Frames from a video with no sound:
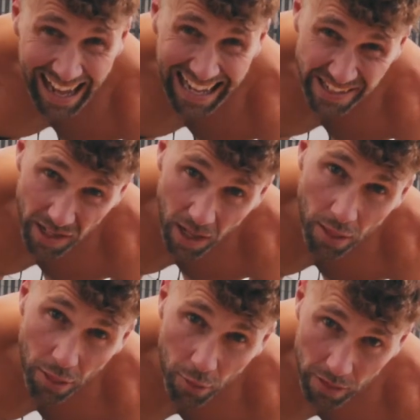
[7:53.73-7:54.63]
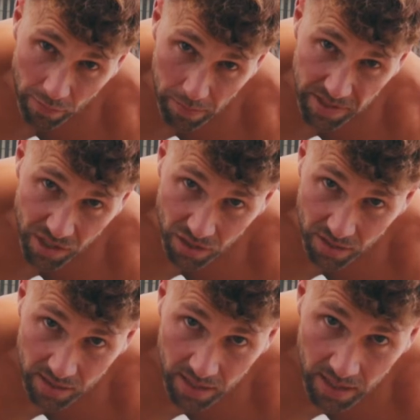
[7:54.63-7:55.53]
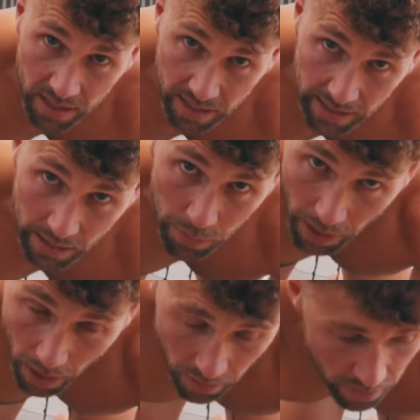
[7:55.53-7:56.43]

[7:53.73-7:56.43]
under 30 repetitions. Here we go.